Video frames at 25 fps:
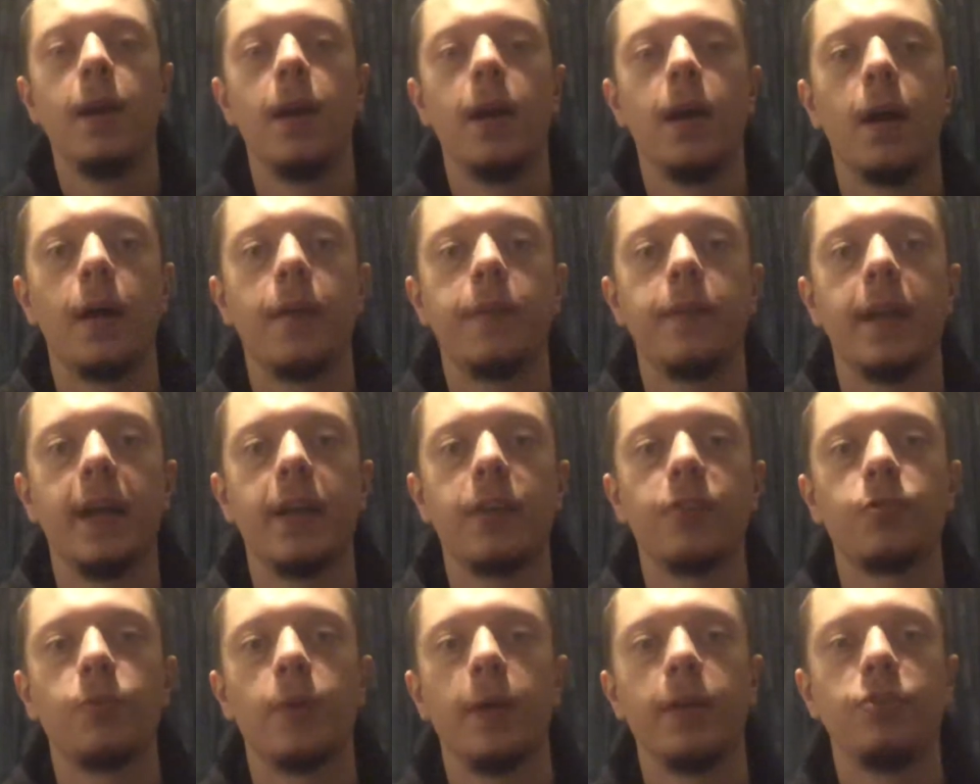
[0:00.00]
and
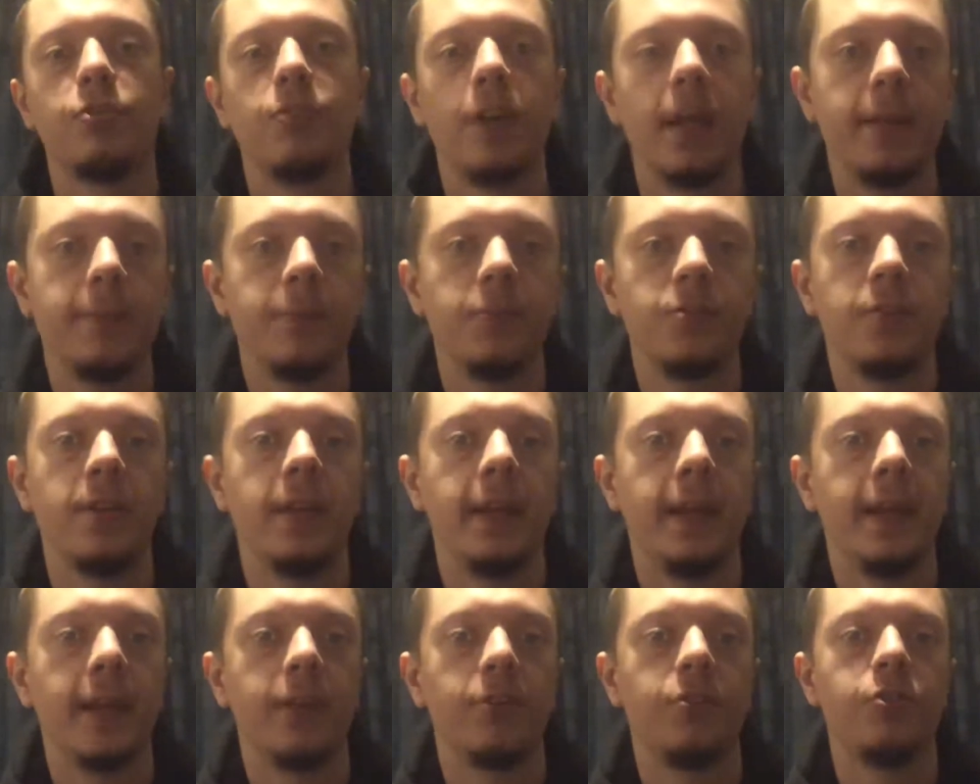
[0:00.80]
that's where James
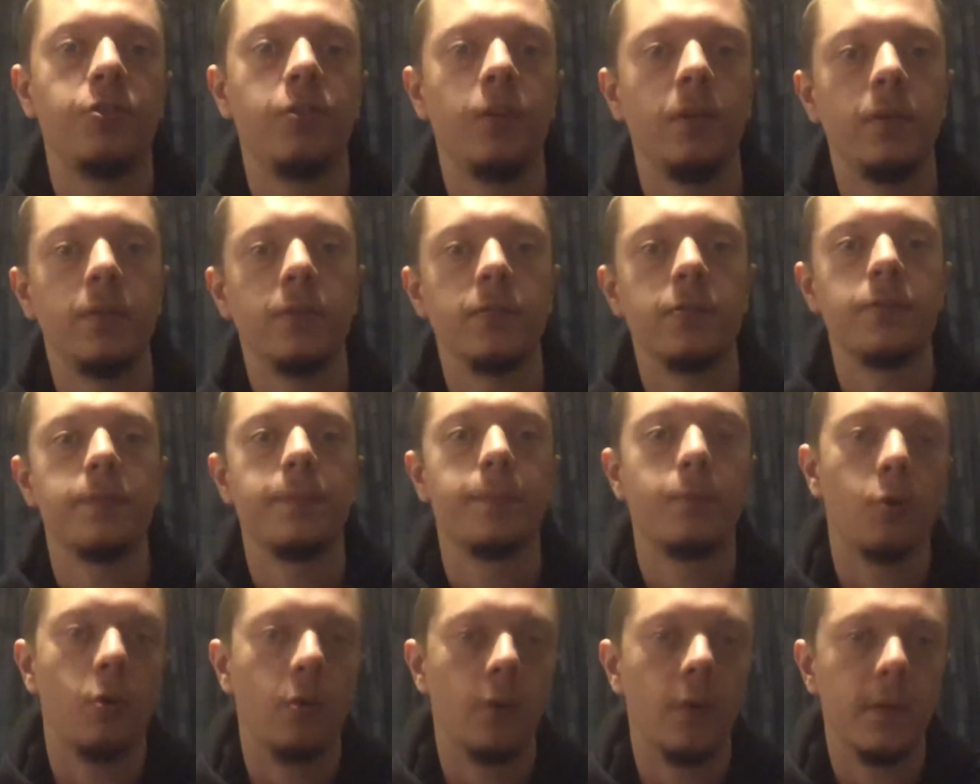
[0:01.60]
Lee had students,
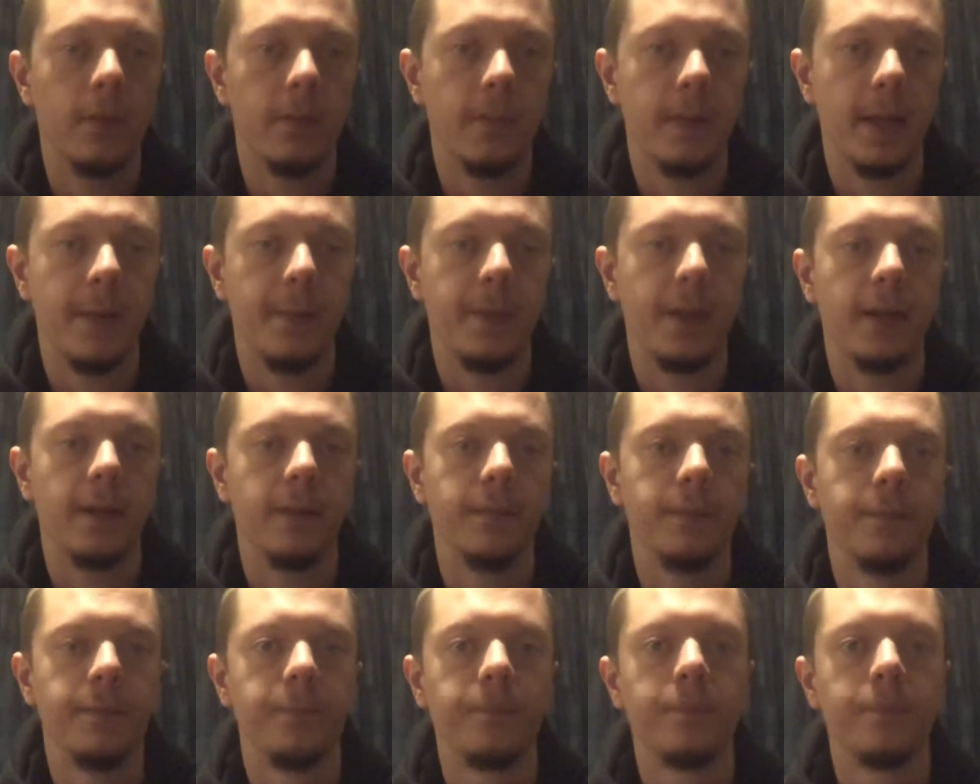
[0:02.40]
brought them in.